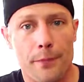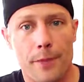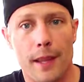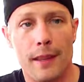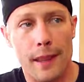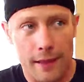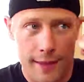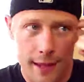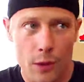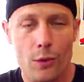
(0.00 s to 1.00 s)
They
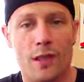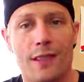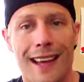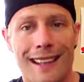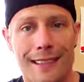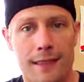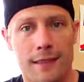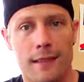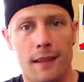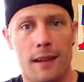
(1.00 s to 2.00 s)
lose sight
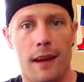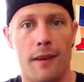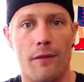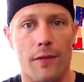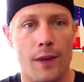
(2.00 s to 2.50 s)
of